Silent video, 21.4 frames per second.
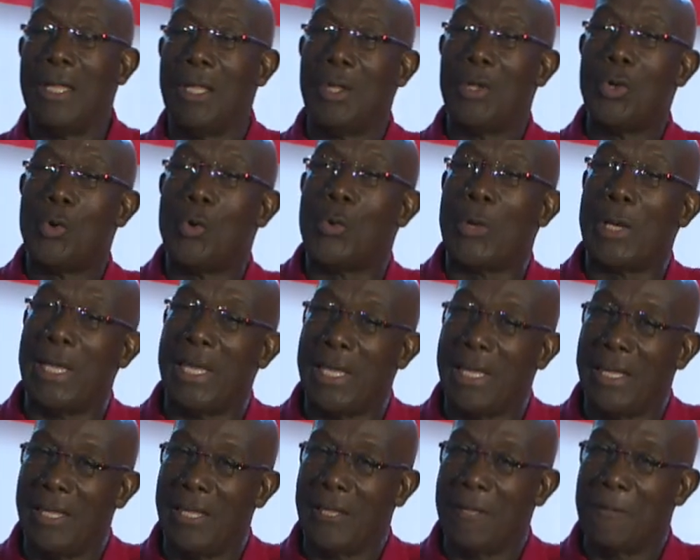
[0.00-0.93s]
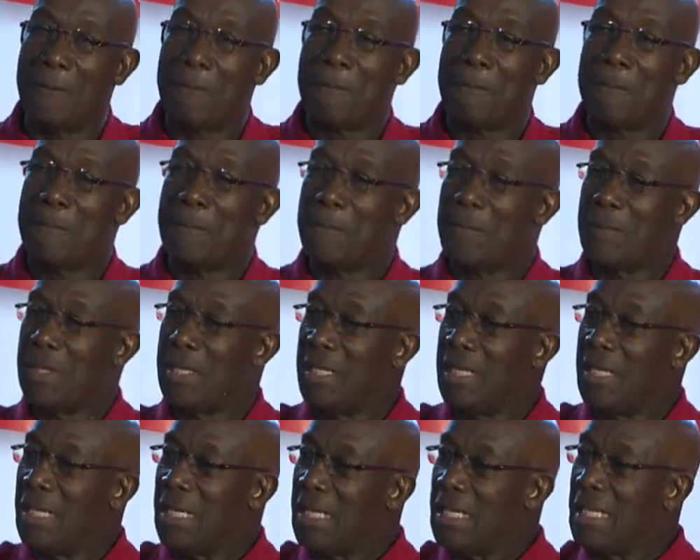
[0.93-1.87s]
where
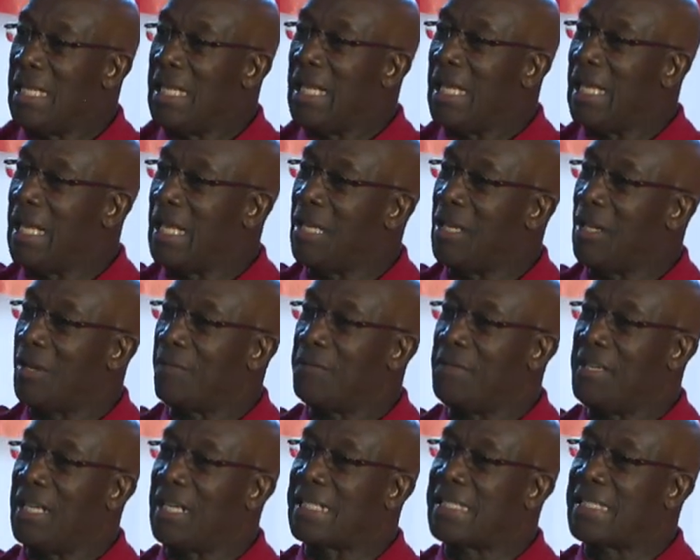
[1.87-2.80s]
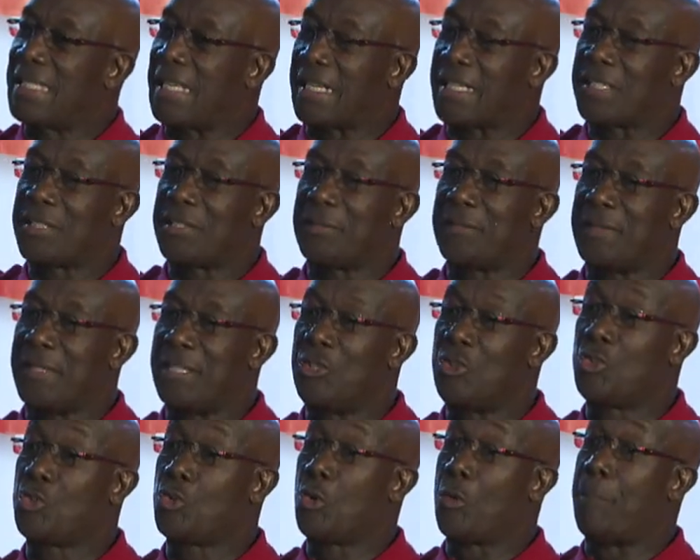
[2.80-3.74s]
the head of the executive in
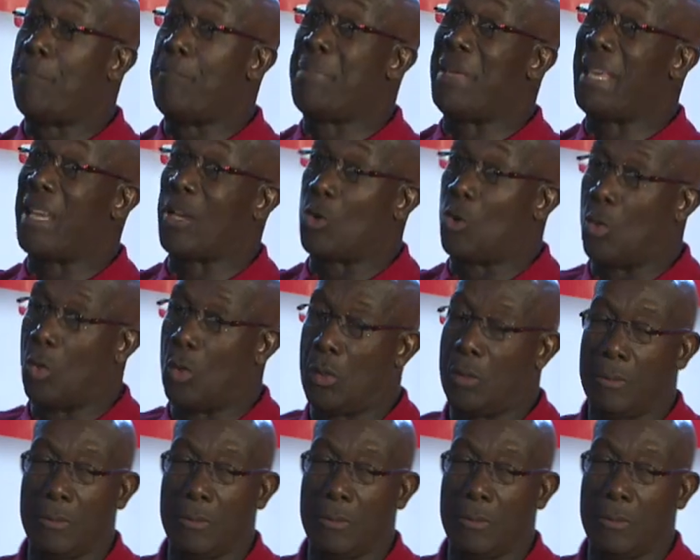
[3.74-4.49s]
Tobago